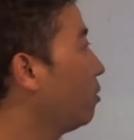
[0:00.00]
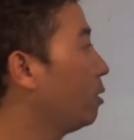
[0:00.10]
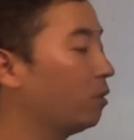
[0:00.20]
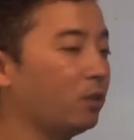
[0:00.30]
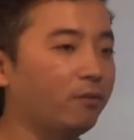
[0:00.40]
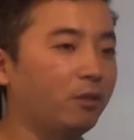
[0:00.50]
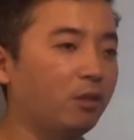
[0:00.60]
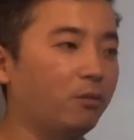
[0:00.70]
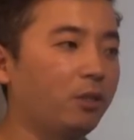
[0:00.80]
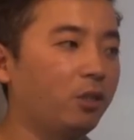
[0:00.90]
and right to
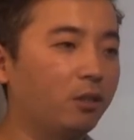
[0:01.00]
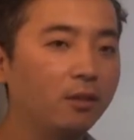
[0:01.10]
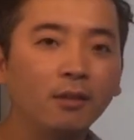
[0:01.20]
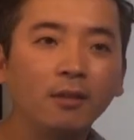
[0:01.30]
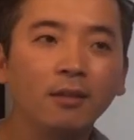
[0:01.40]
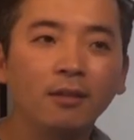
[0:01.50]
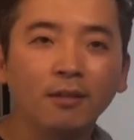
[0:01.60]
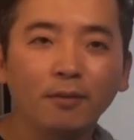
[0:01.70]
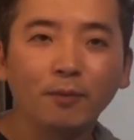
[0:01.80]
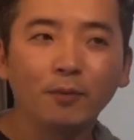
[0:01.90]
self-determination.
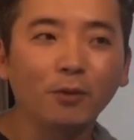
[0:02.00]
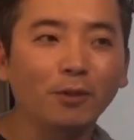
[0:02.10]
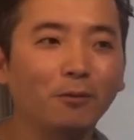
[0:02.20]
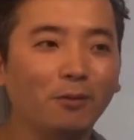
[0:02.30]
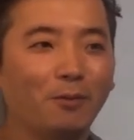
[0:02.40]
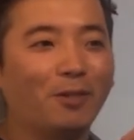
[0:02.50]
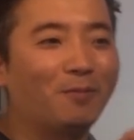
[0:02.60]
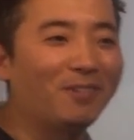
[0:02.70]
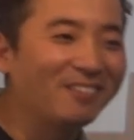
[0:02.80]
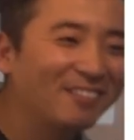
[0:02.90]
Go
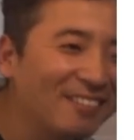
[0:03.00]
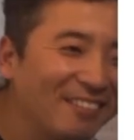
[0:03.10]
ahead, please.